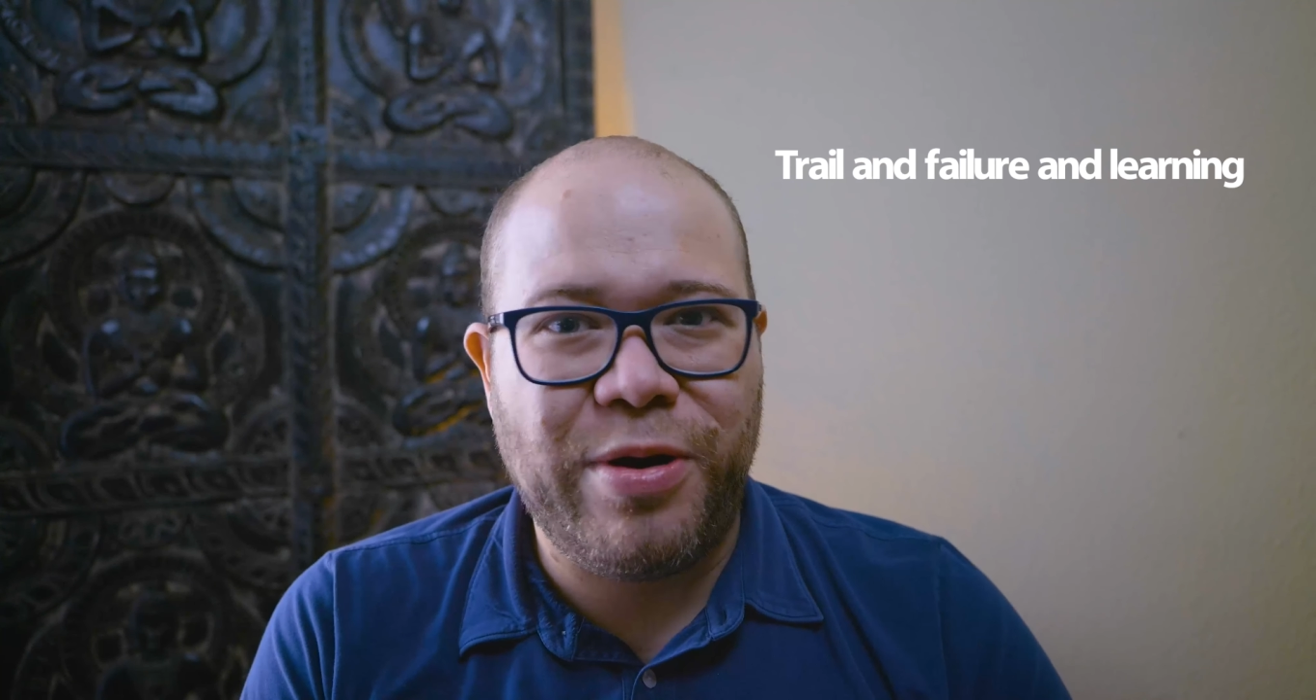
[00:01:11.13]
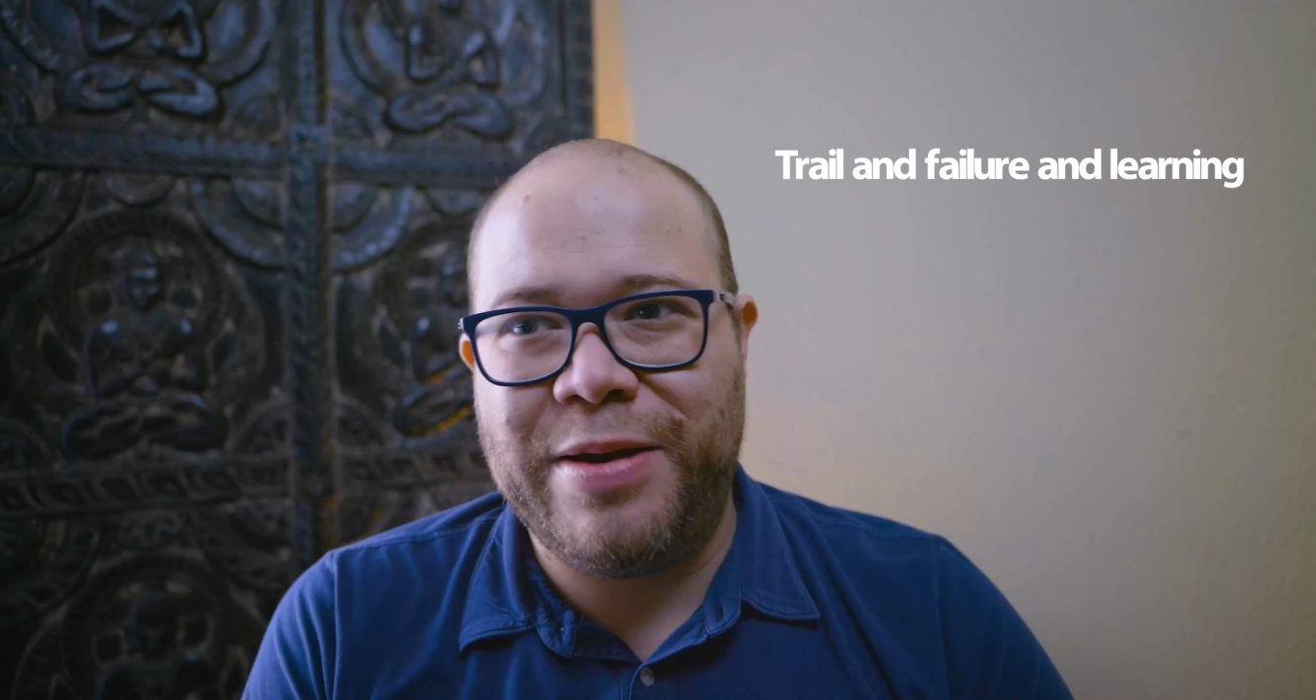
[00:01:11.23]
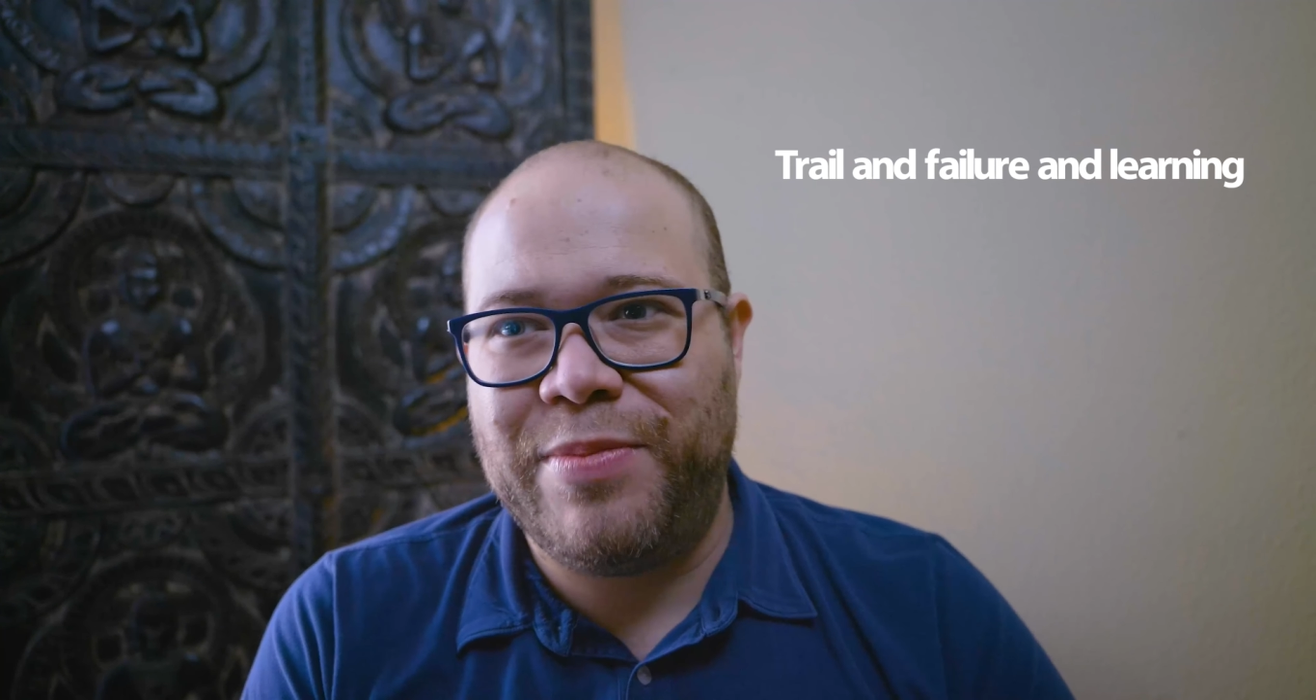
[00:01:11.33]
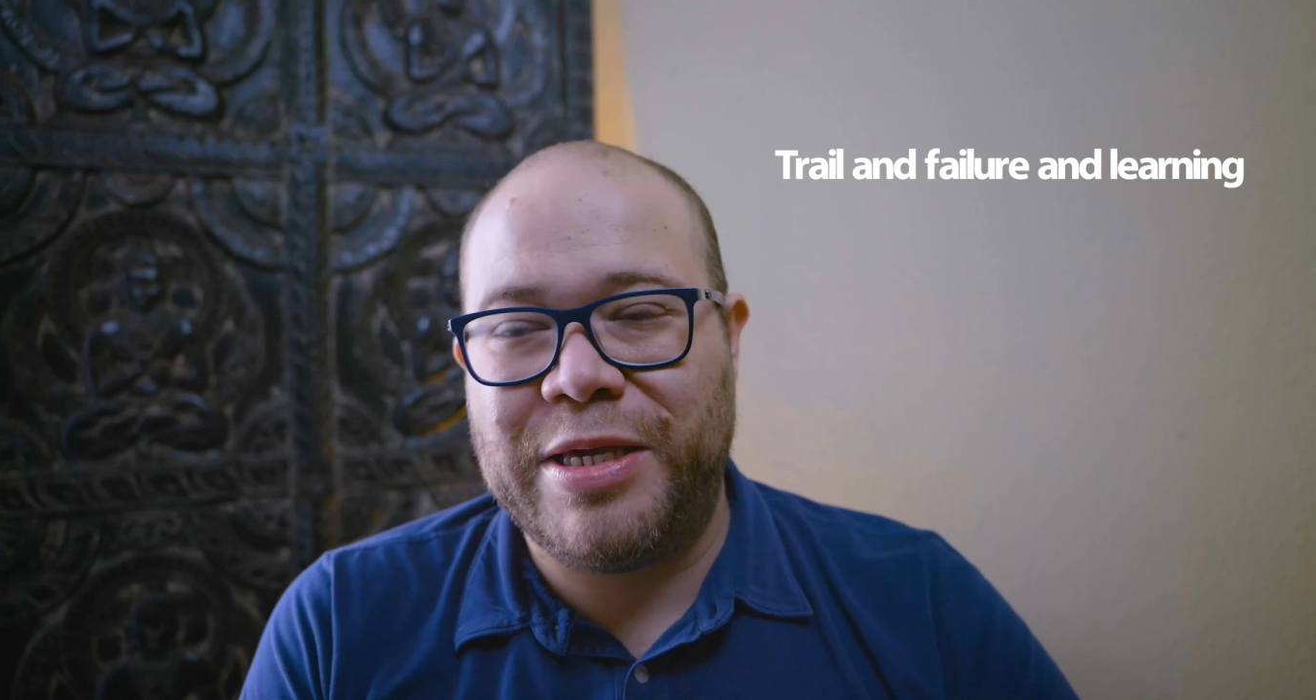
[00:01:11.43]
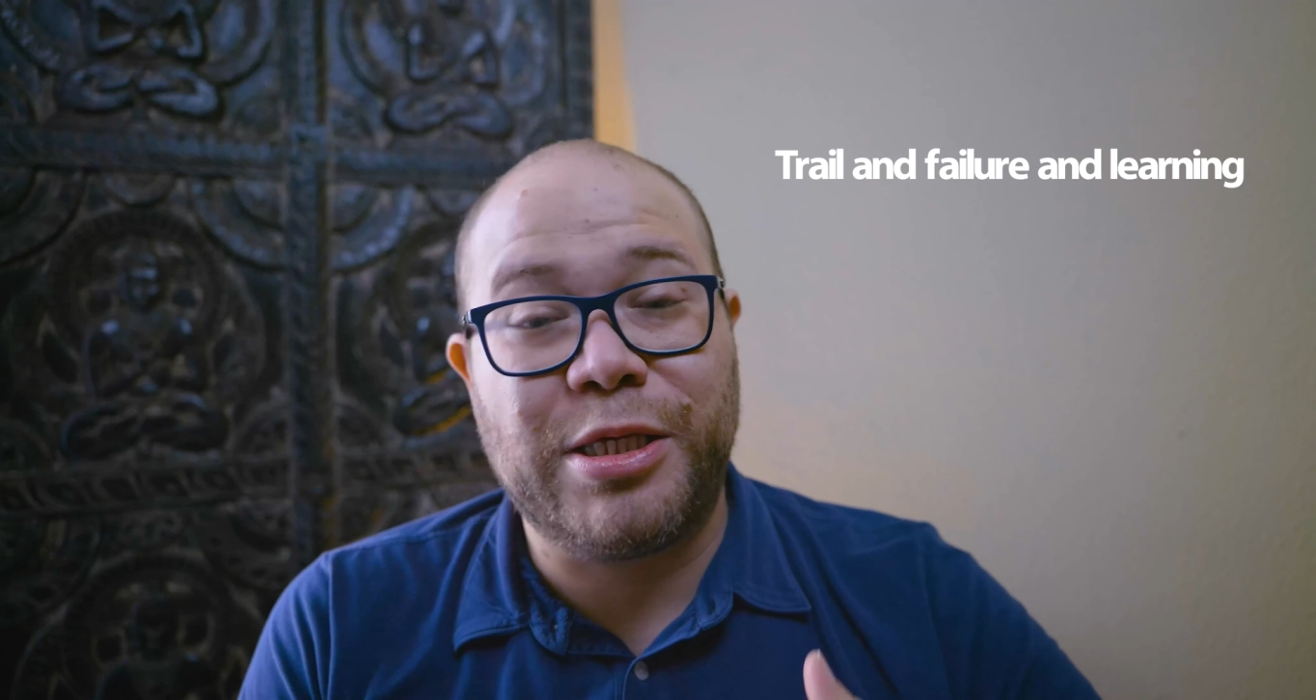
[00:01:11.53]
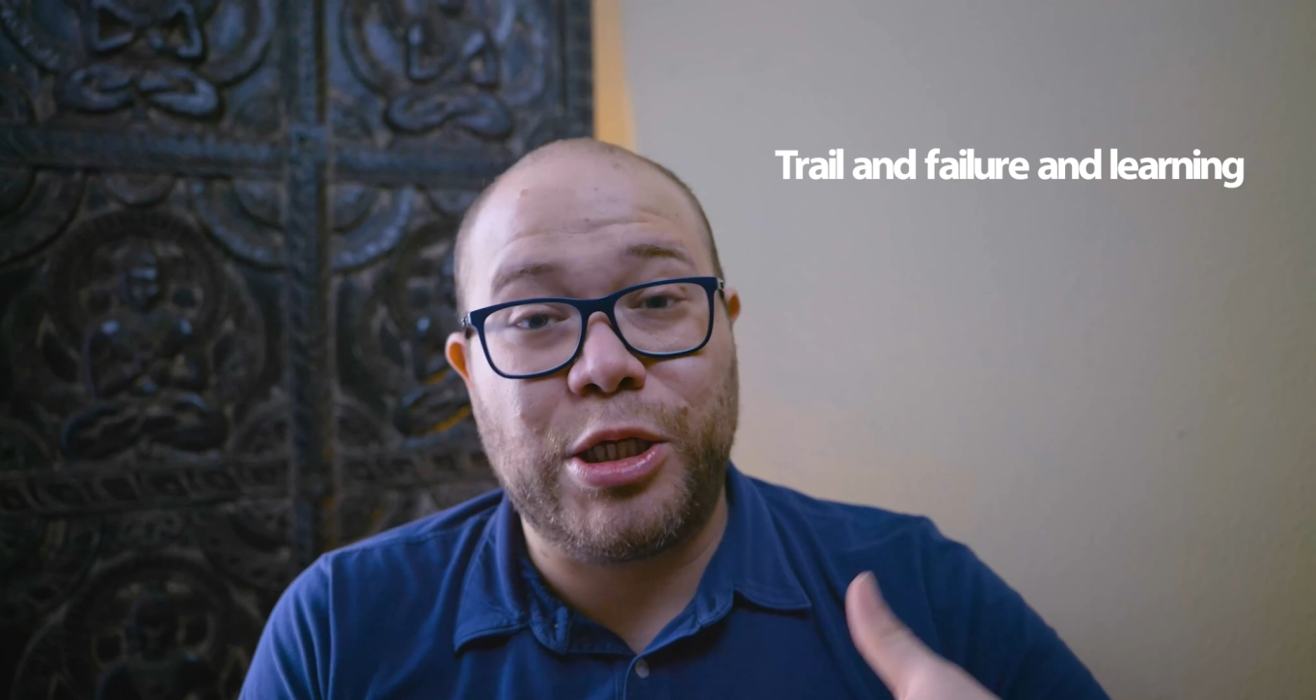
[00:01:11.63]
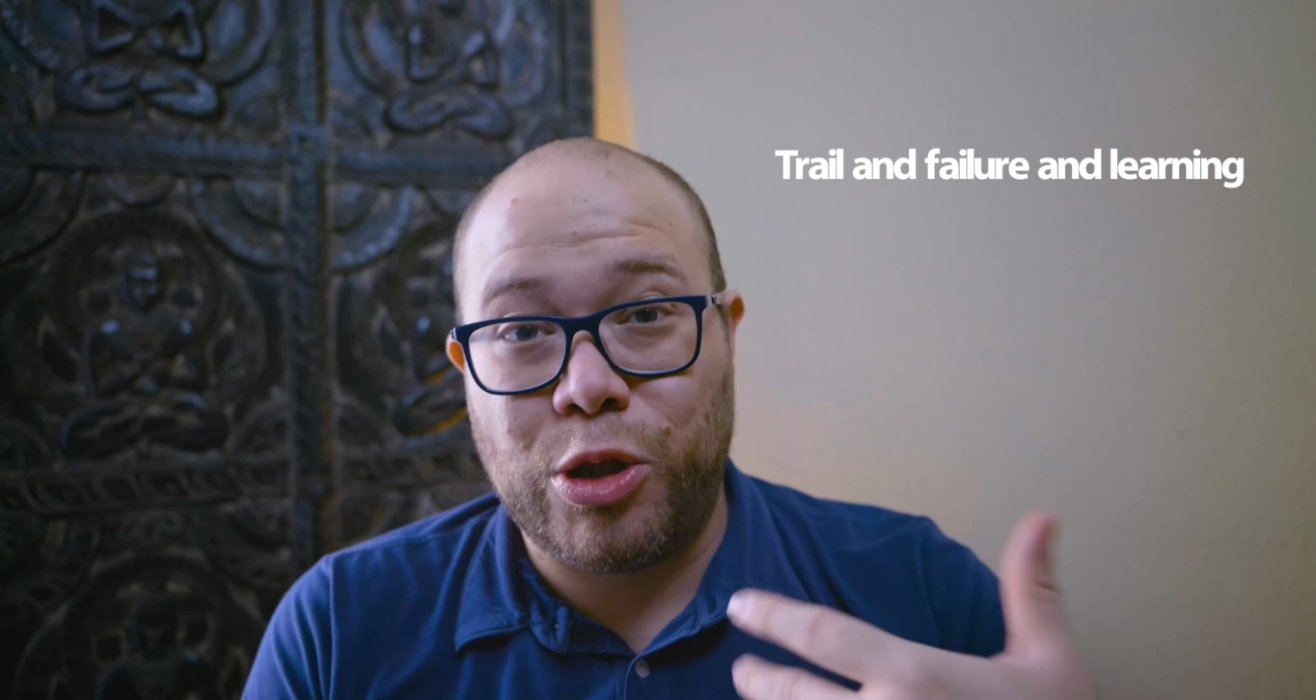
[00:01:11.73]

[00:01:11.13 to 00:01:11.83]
and basically